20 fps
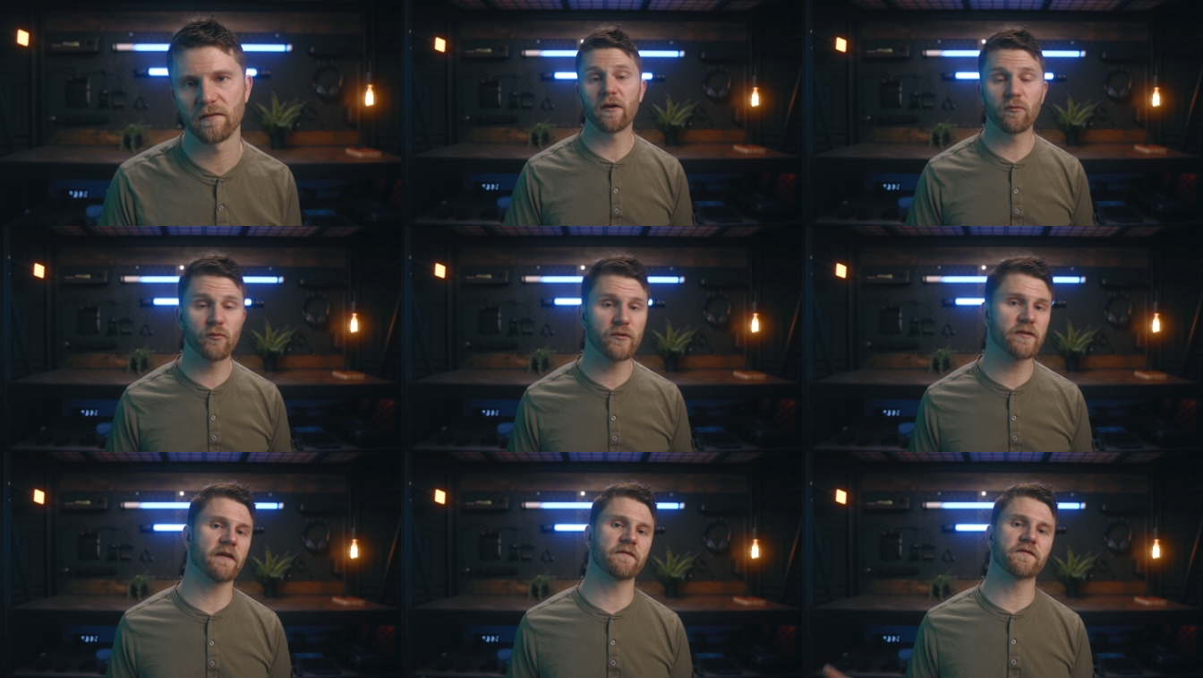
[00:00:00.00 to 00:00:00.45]
I
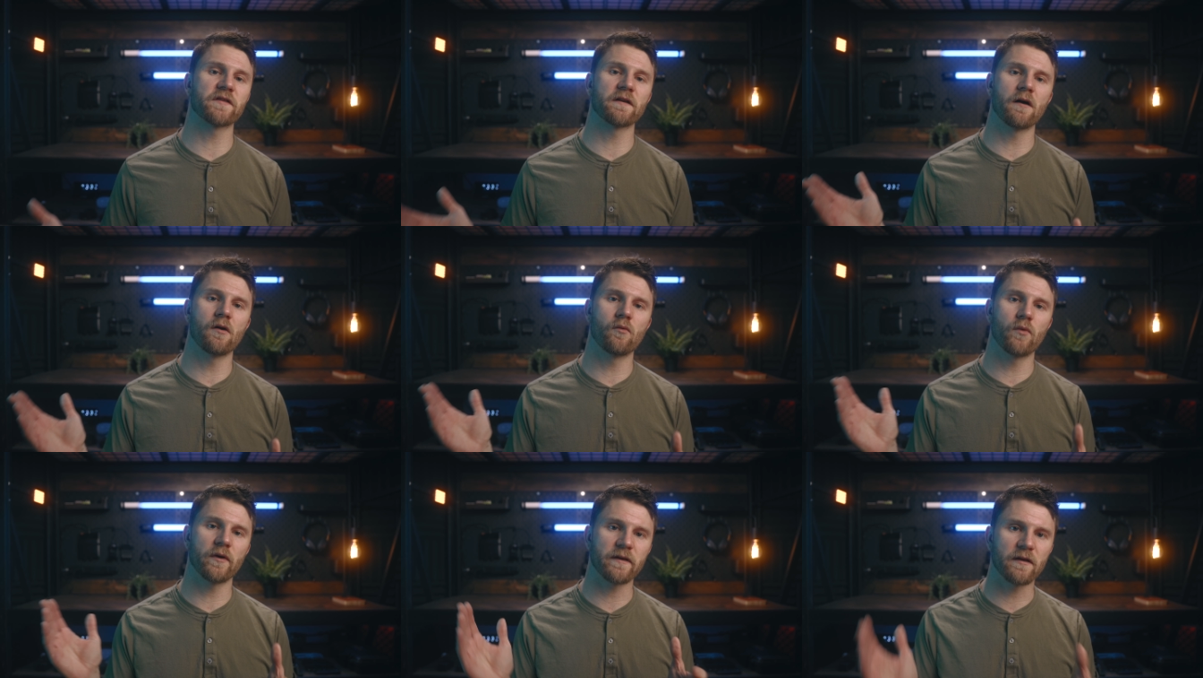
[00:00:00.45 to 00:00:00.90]
would love to
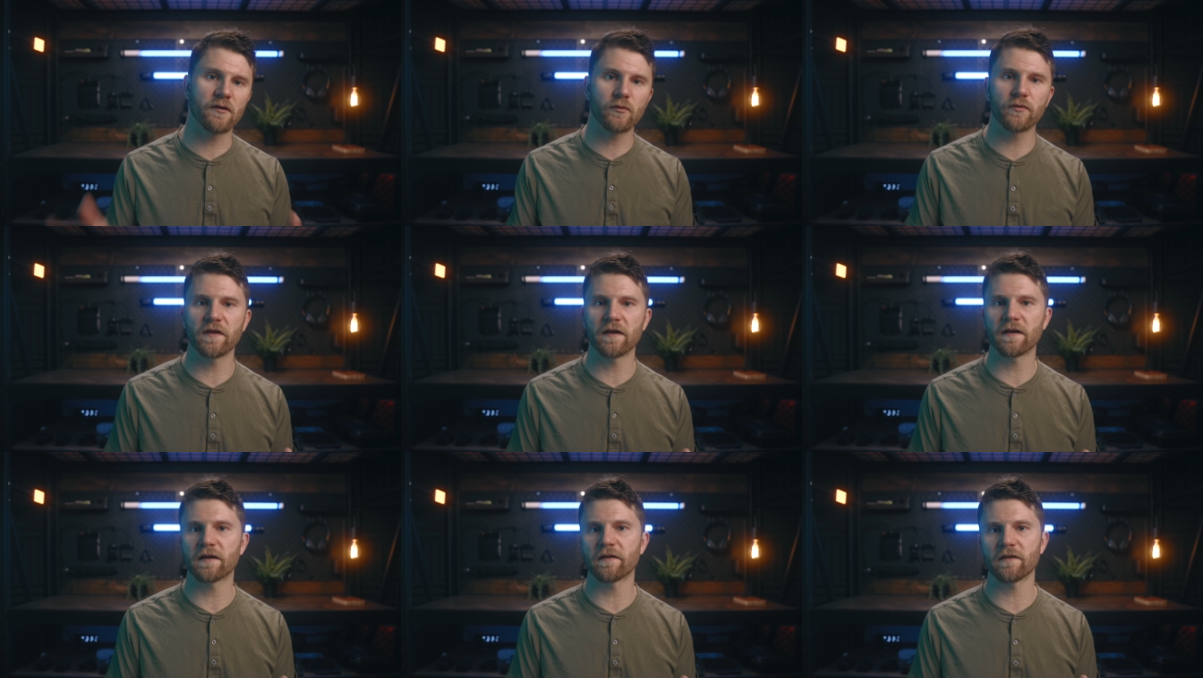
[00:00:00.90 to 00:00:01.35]
know what you
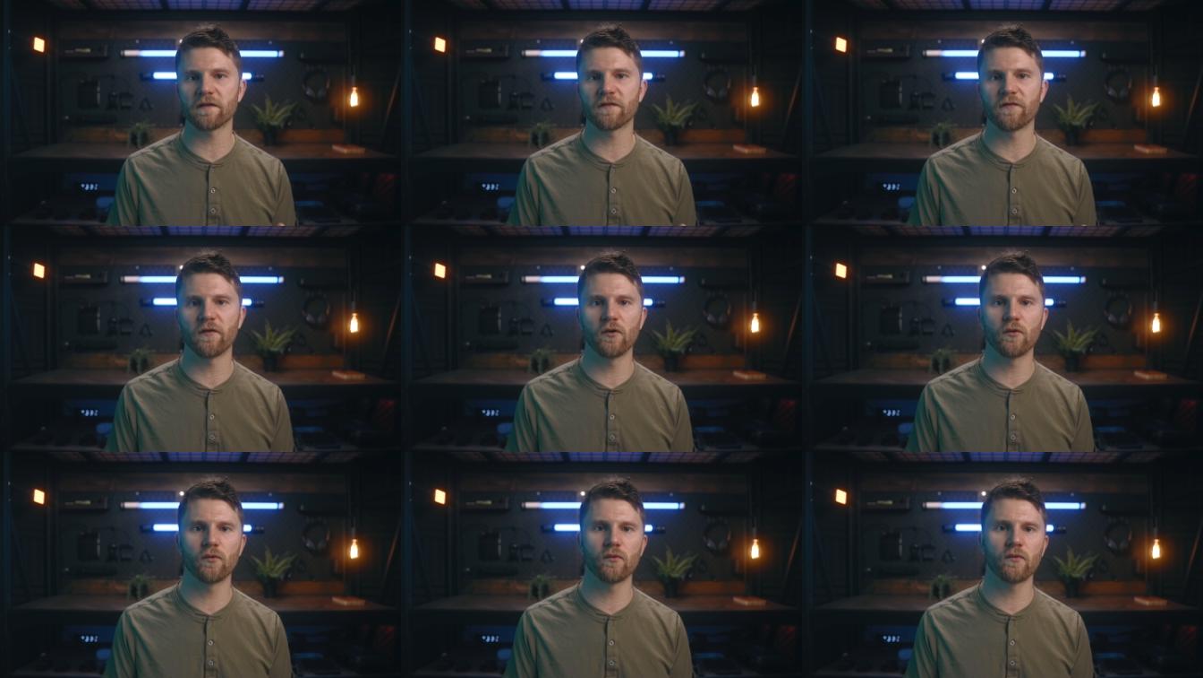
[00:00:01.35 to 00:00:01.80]
think of this
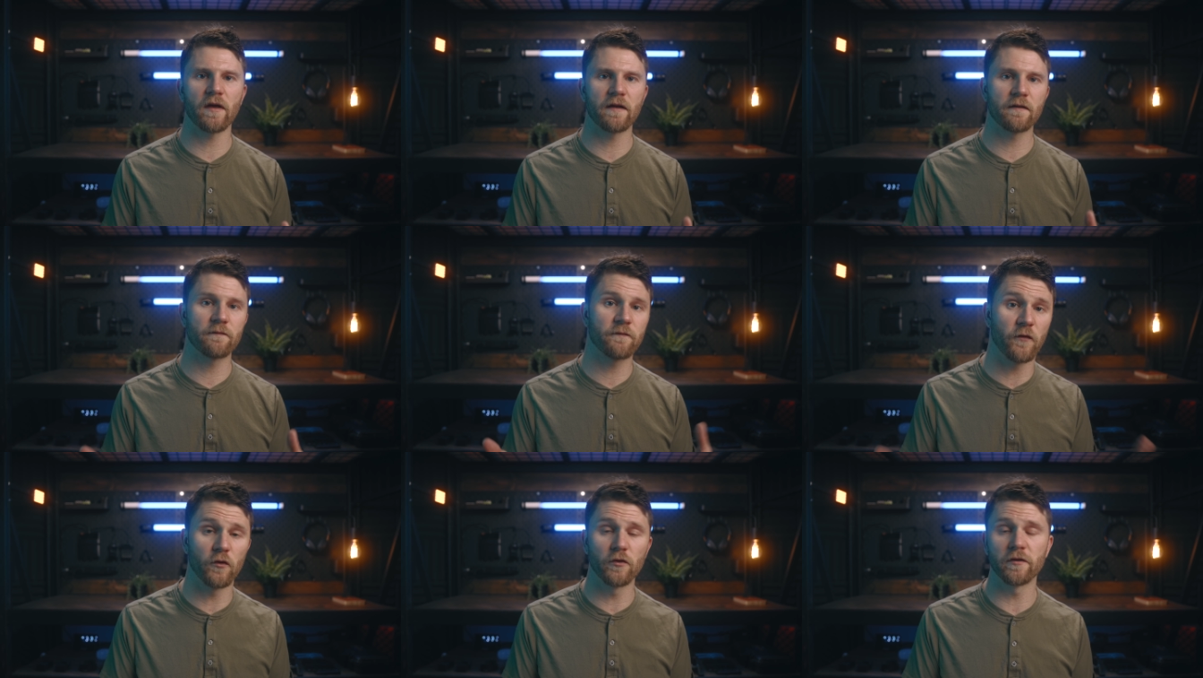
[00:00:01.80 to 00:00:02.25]
phone
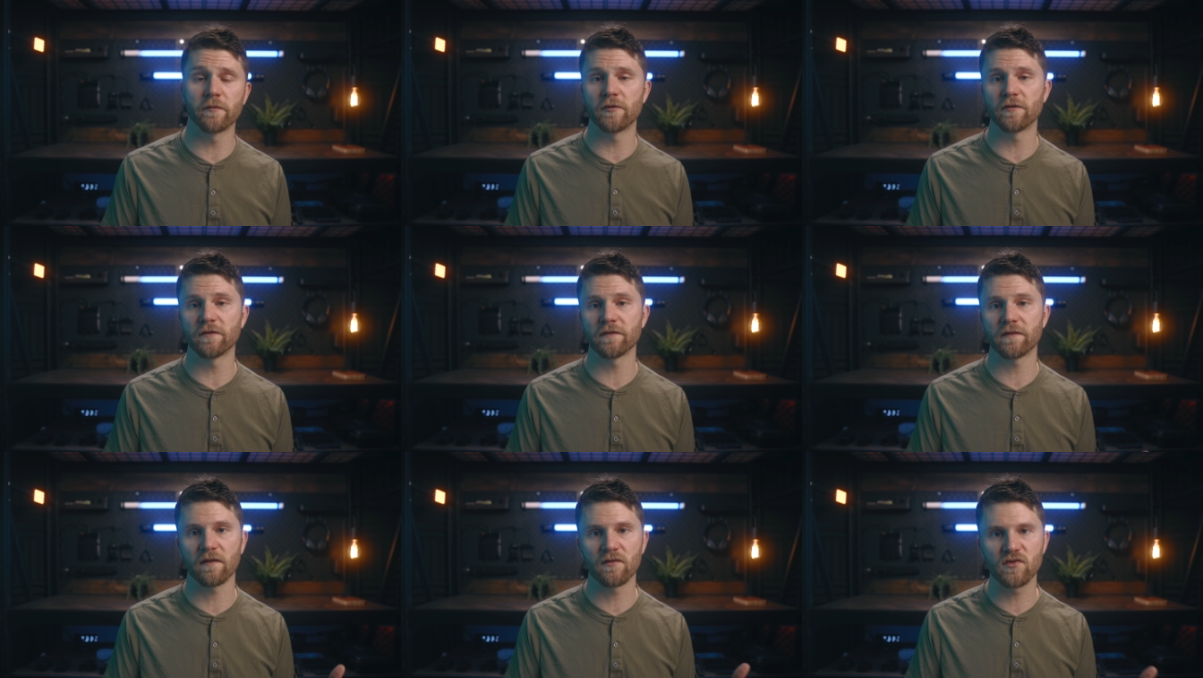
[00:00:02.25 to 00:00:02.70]
and
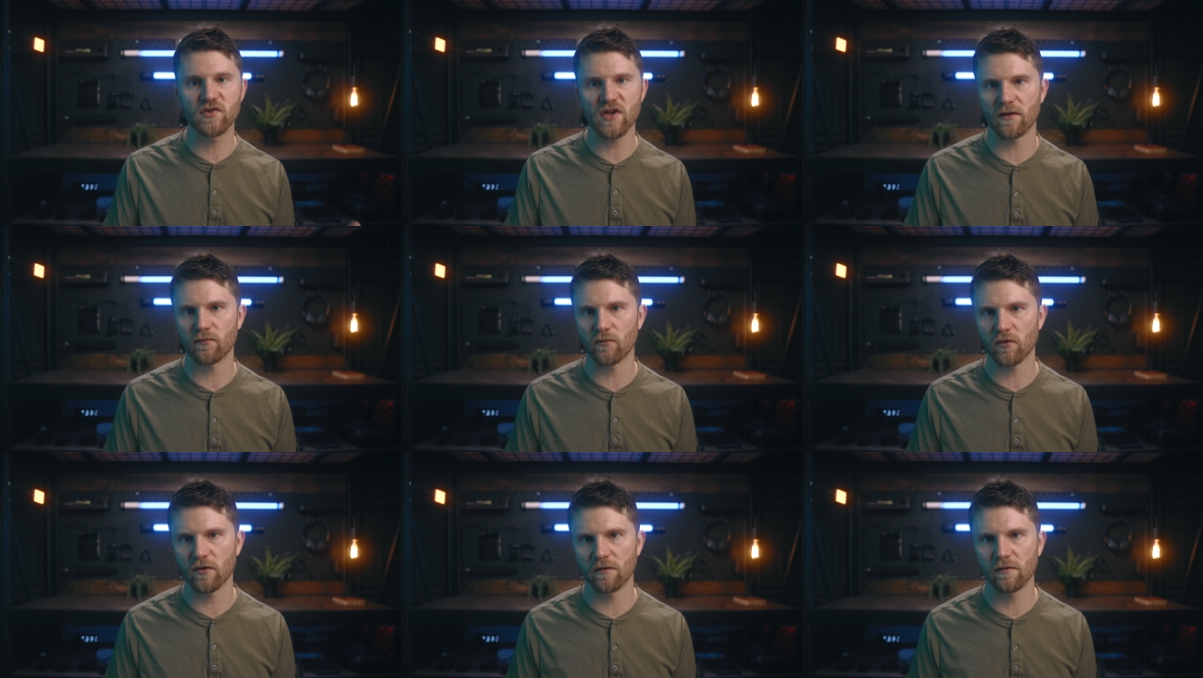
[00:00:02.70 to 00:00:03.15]
foldables in
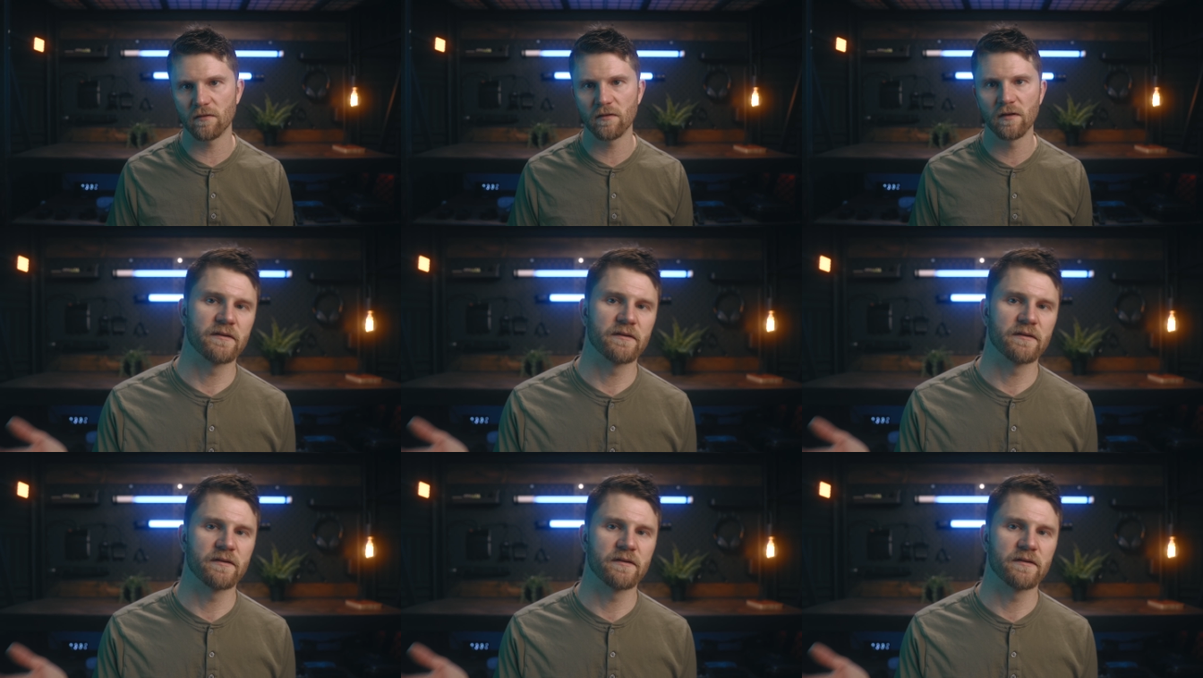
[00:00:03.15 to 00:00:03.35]
general.